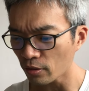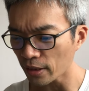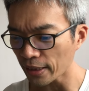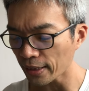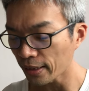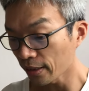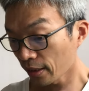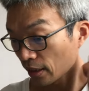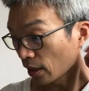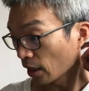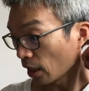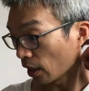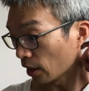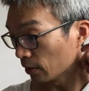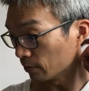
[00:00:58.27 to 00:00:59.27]
Okay
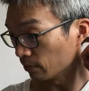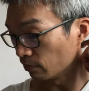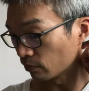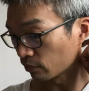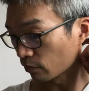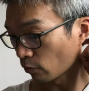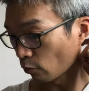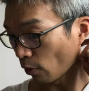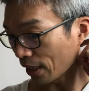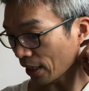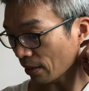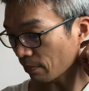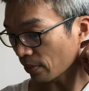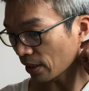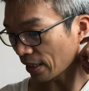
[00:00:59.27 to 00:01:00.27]
um, what
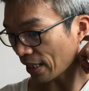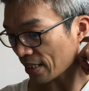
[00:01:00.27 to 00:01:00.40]
happened